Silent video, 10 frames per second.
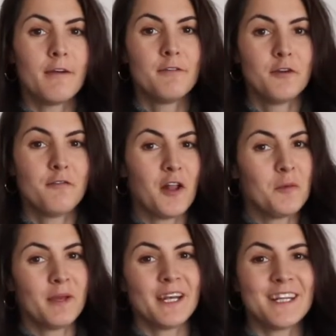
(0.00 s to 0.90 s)
If you
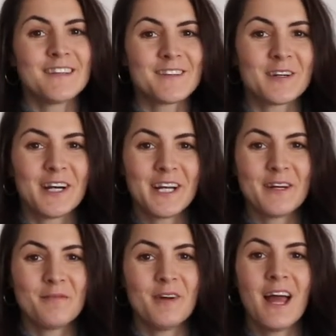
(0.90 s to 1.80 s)
follow me on
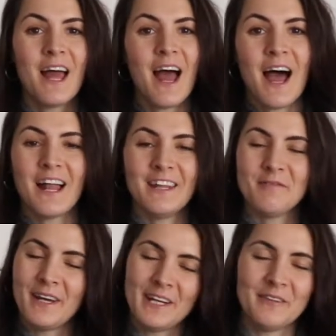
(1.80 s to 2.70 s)
Instagram, I'll
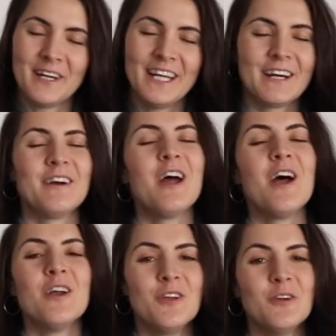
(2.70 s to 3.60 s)
leave my handle right here,
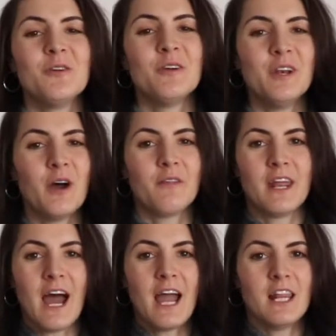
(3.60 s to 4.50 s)
you know
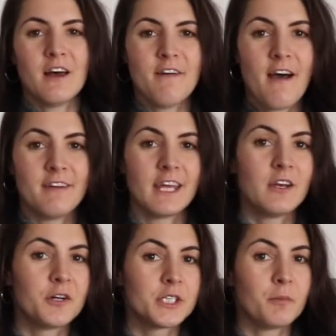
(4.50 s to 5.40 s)
that I love having a
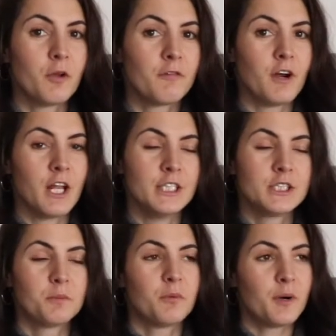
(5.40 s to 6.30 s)
Nourish bowl for
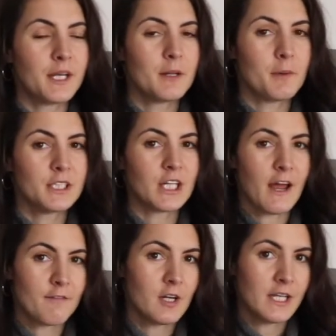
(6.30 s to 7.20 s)
lunch pretty much
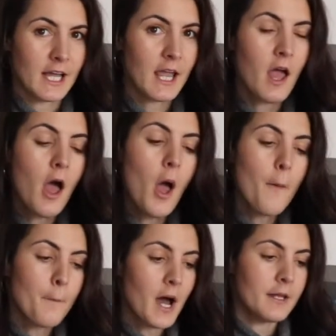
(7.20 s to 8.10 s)
every day.
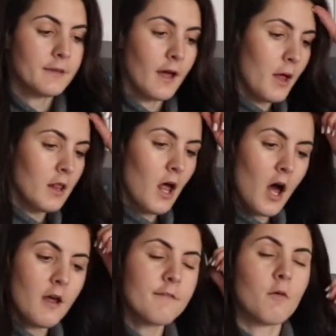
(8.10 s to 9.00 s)
But a
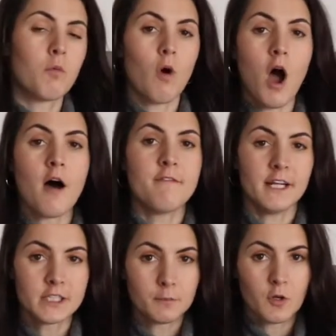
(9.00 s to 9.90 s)
lot of raw
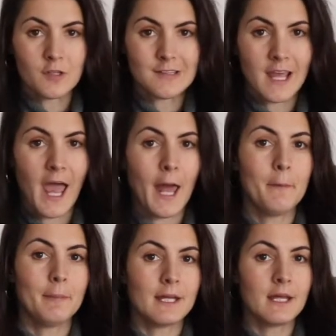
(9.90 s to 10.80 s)
vegetables
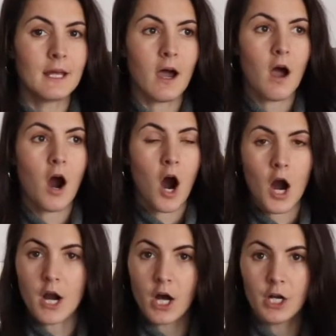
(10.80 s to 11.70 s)
can be
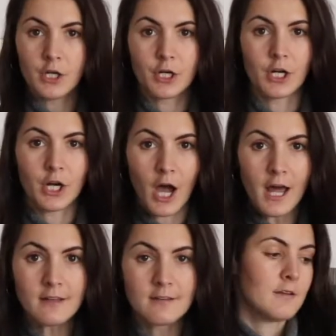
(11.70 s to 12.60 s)
hard on your
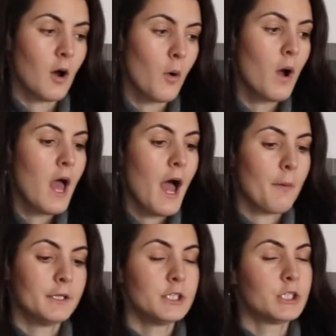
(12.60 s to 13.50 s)
gut. So
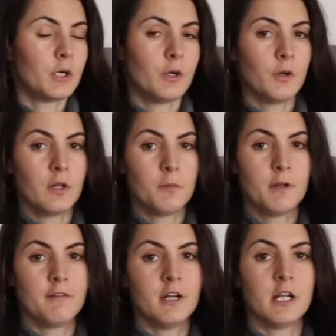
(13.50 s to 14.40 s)
I want to show you a little
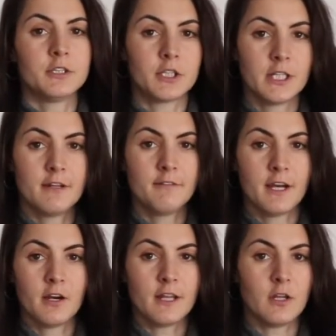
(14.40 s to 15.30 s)
bit of an alternative
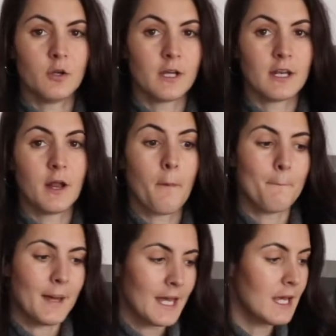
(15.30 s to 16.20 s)
here that you can
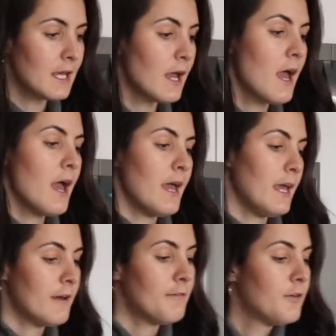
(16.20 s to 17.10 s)
make
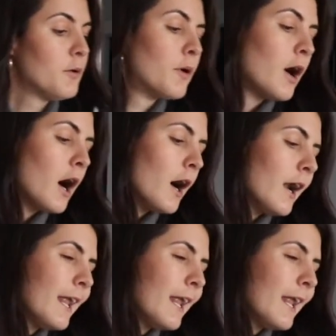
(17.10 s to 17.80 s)
if you are